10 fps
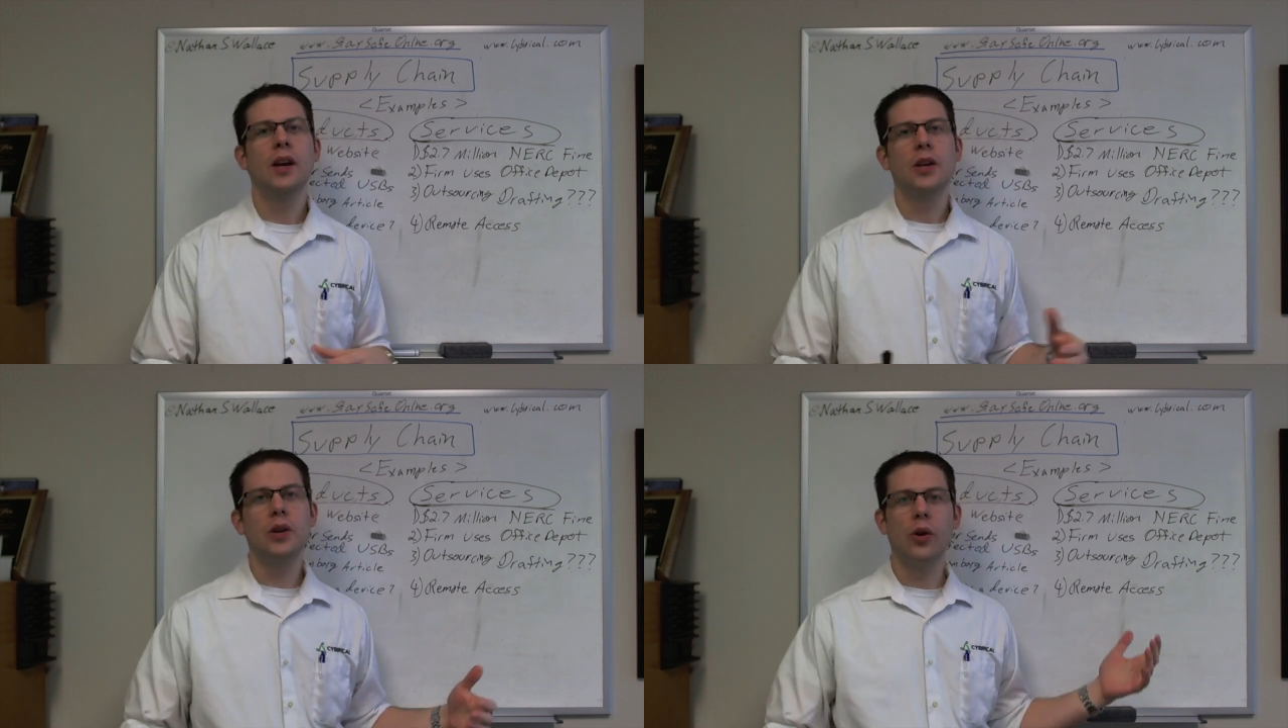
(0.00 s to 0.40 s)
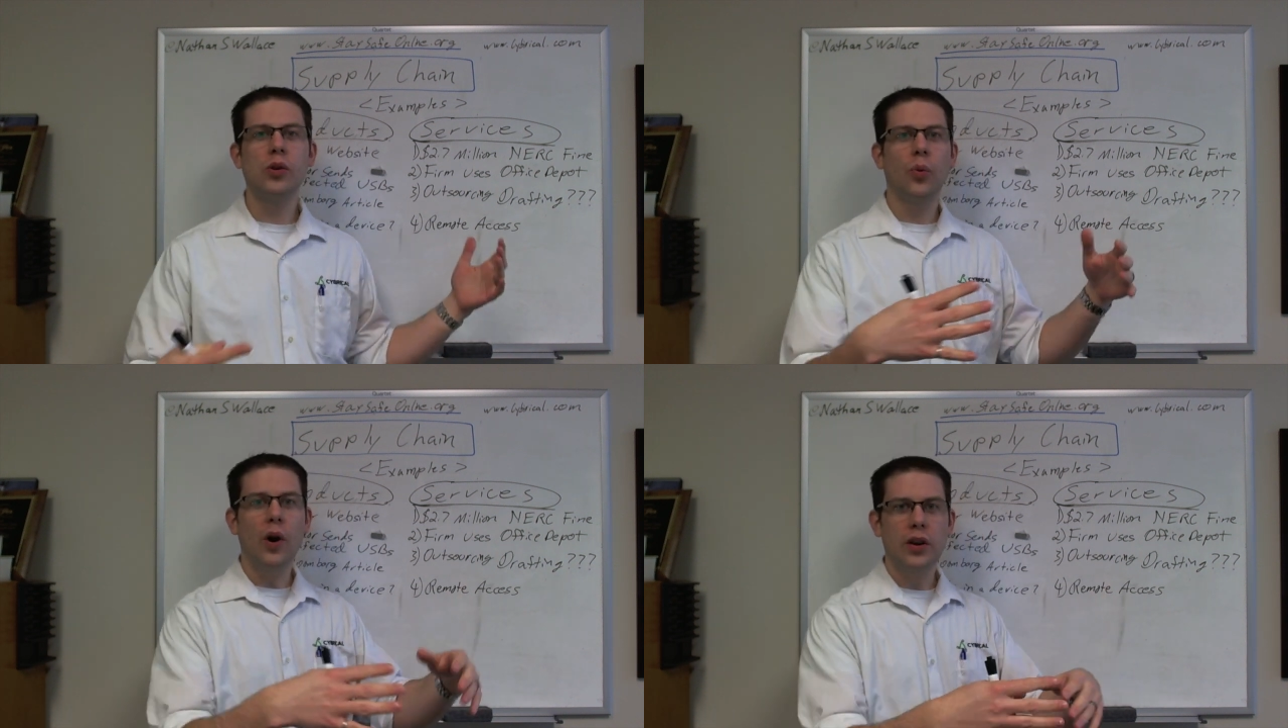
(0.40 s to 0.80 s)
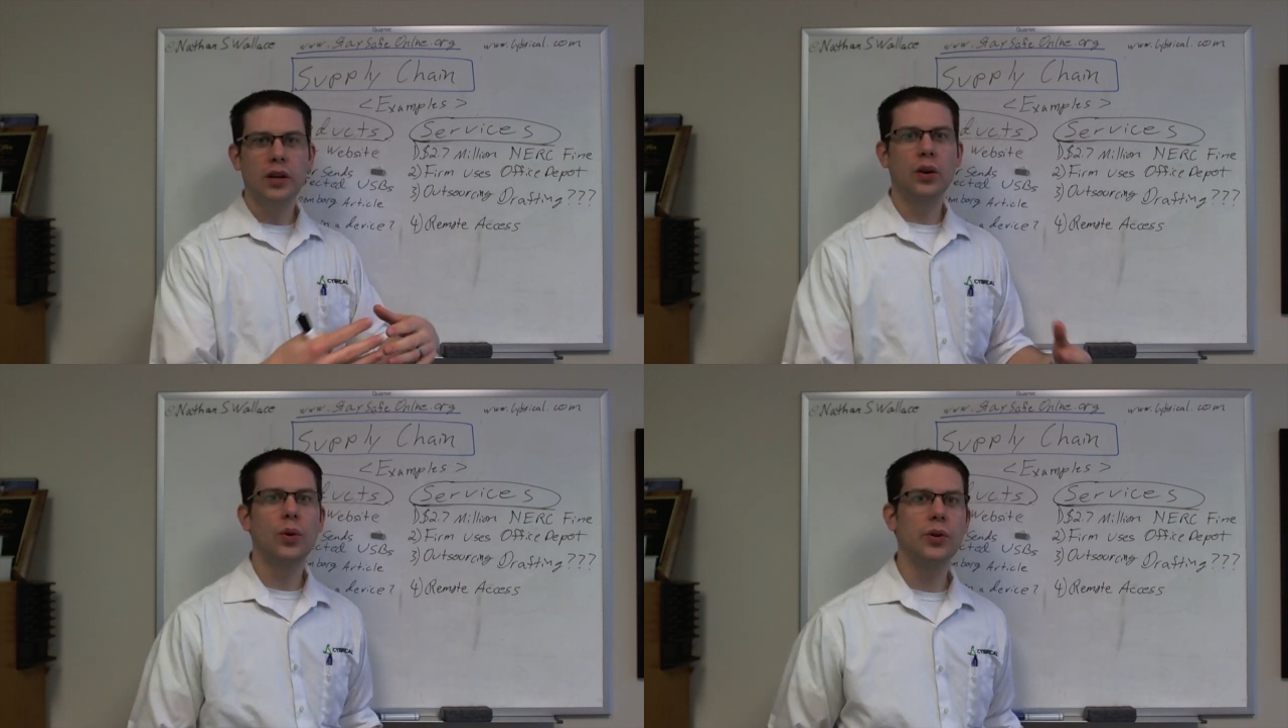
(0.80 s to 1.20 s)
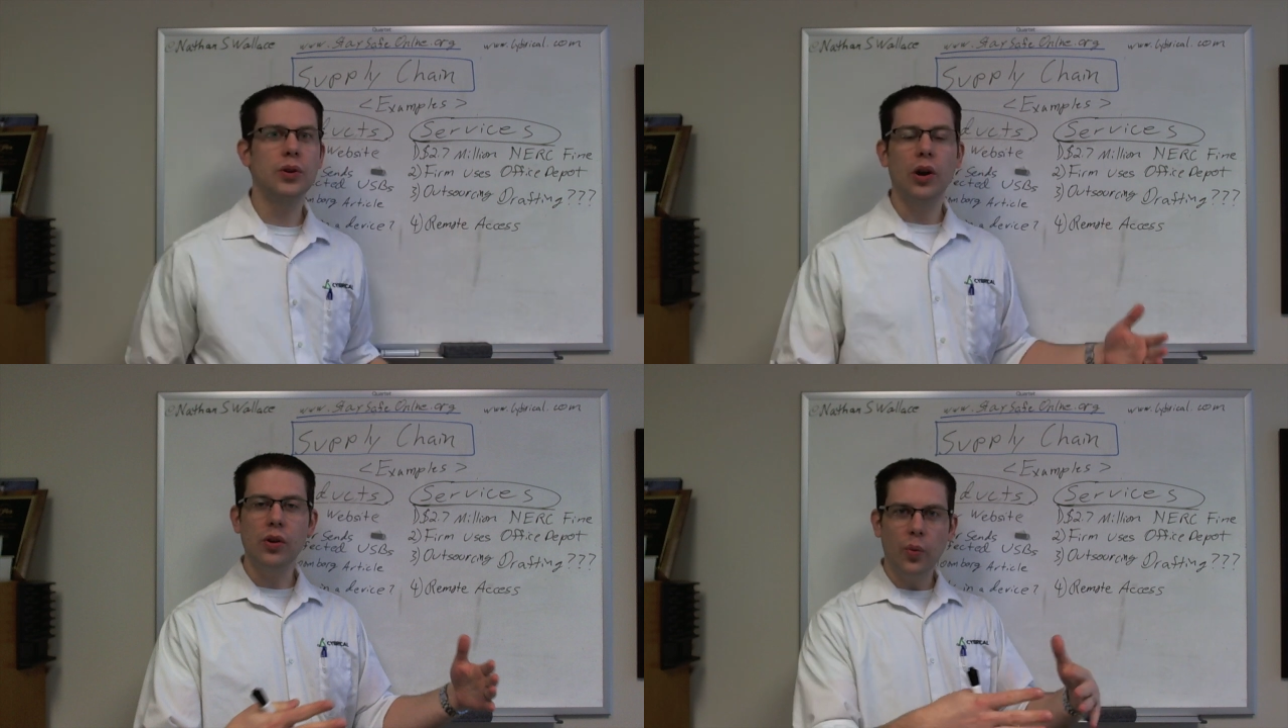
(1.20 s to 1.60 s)
You go to the watering hole, you
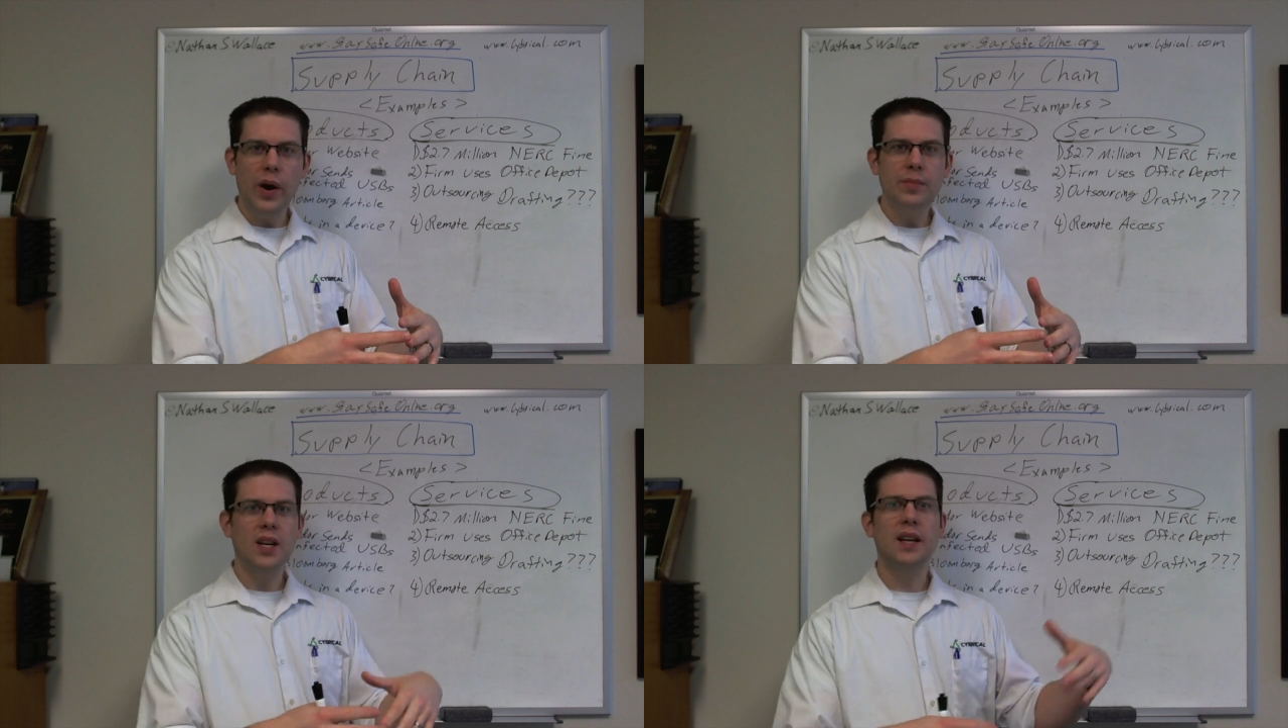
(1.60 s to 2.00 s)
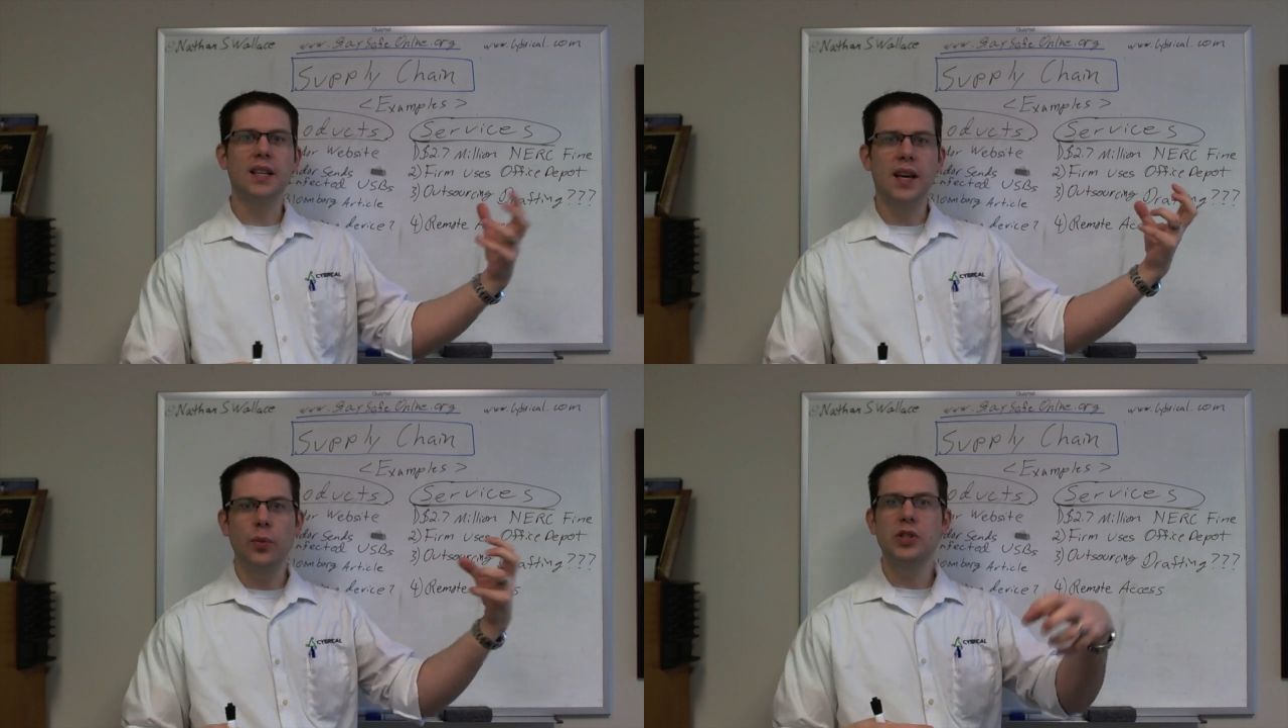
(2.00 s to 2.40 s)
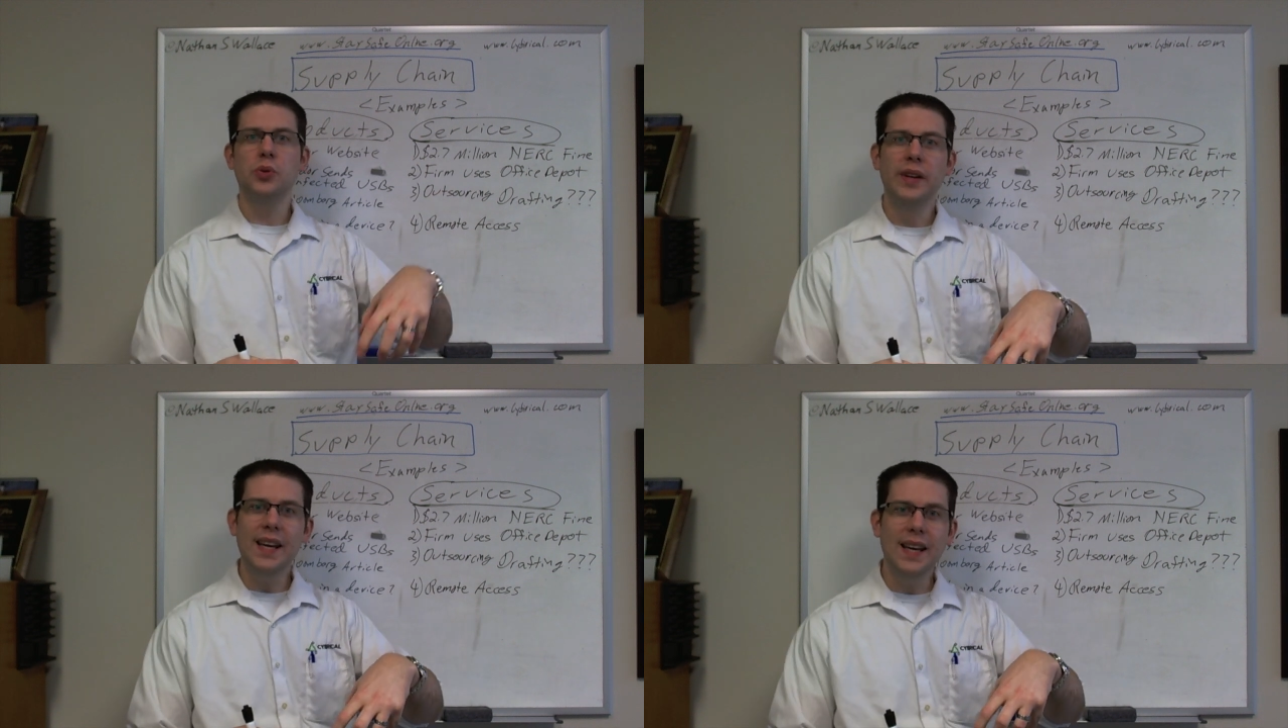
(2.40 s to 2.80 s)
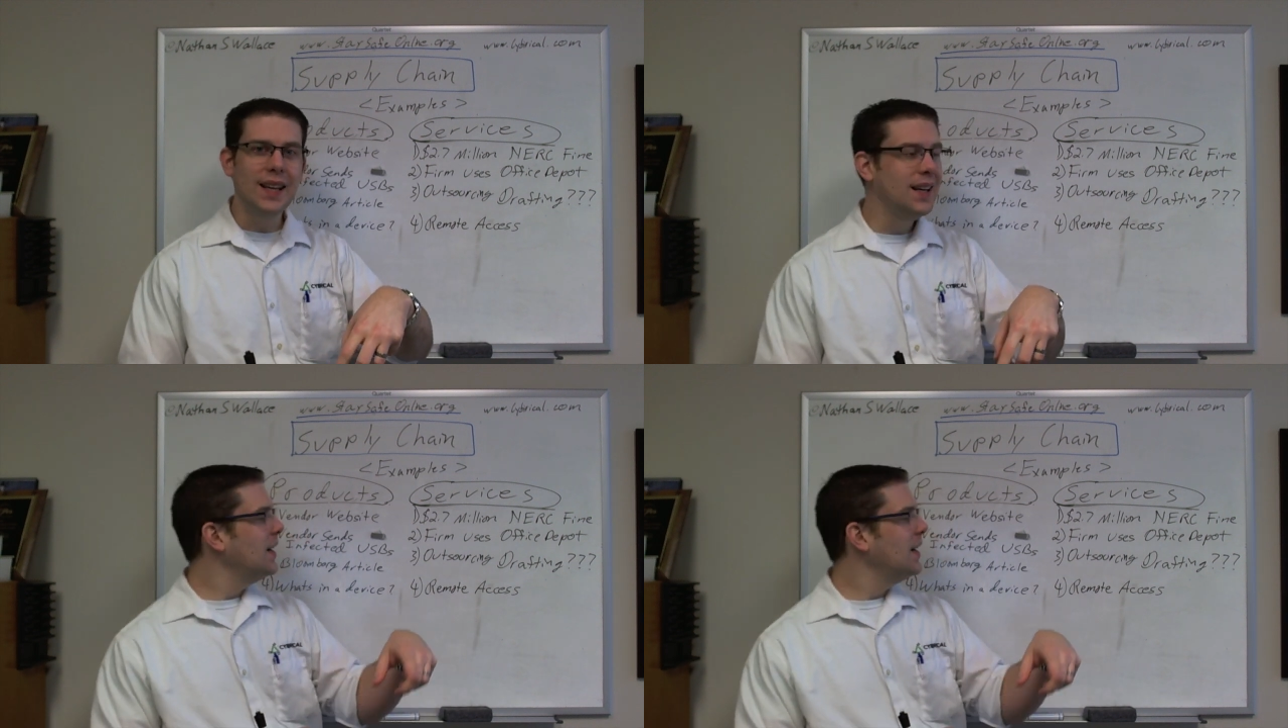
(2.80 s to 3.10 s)
go to the website to get what you need,